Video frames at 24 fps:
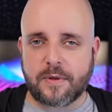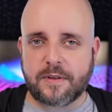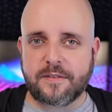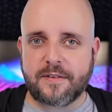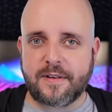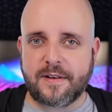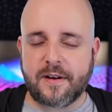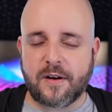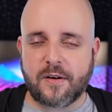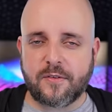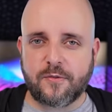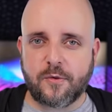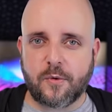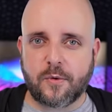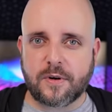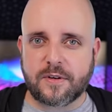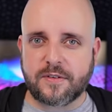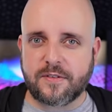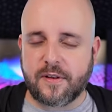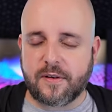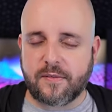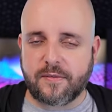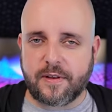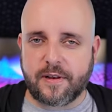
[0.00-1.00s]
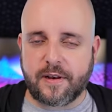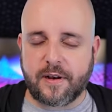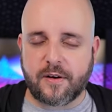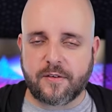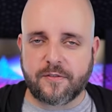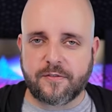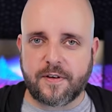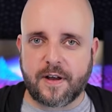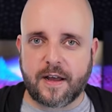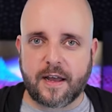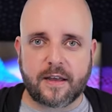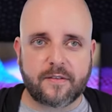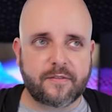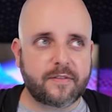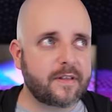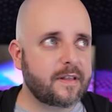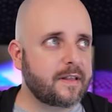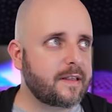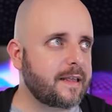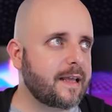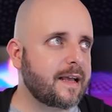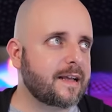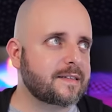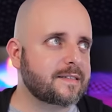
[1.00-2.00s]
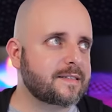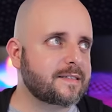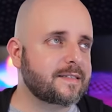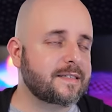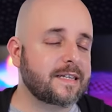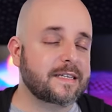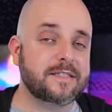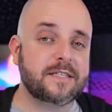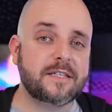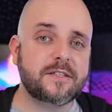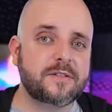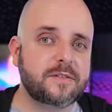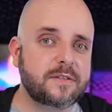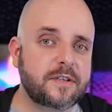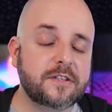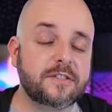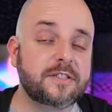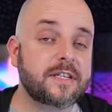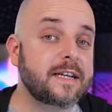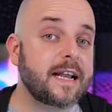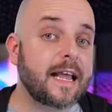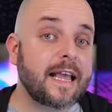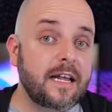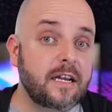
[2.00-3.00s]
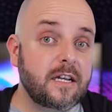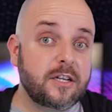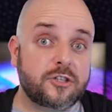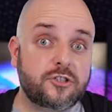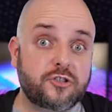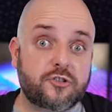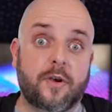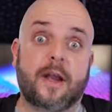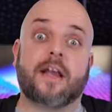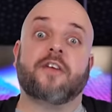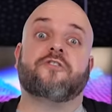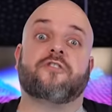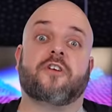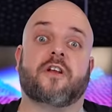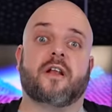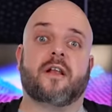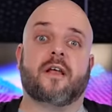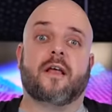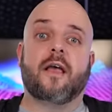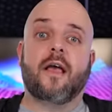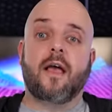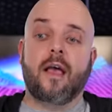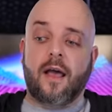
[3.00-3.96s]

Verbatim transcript: with DDR4 instead of DDR5. Yes, this is just an illustration